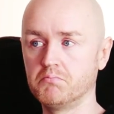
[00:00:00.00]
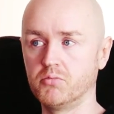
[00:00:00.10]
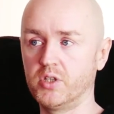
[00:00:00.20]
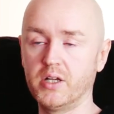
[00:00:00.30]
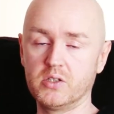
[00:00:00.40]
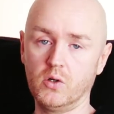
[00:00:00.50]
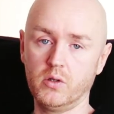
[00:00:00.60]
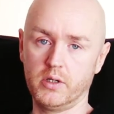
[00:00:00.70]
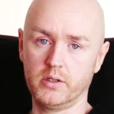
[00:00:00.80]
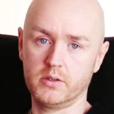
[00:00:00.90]
But that's all
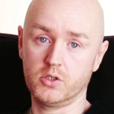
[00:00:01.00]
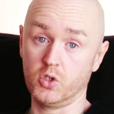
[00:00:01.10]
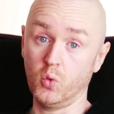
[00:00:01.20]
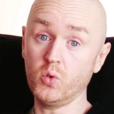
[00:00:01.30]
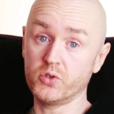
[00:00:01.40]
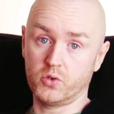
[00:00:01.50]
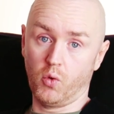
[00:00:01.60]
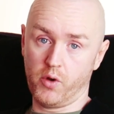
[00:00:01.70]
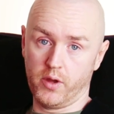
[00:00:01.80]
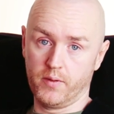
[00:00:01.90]
it is. It's an old
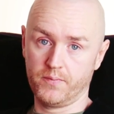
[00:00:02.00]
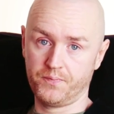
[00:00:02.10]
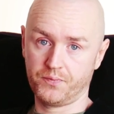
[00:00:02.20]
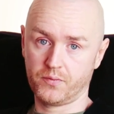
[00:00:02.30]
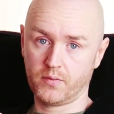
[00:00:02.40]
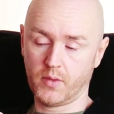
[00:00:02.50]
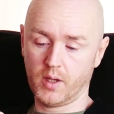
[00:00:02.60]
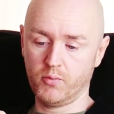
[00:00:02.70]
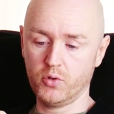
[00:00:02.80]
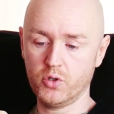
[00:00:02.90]
story.
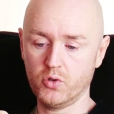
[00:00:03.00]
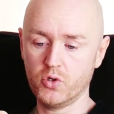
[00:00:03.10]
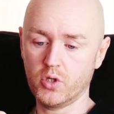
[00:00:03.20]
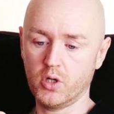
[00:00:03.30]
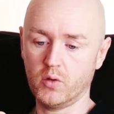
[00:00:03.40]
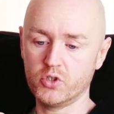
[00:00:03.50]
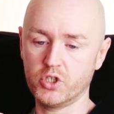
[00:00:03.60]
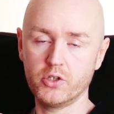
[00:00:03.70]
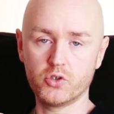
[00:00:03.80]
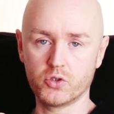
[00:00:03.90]
But, you can always
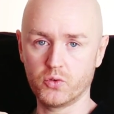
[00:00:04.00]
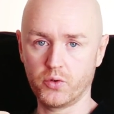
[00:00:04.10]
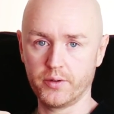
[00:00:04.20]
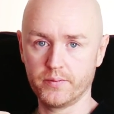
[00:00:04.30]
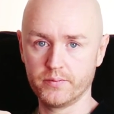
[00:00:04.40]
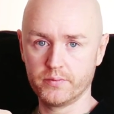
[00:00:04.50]
change your story.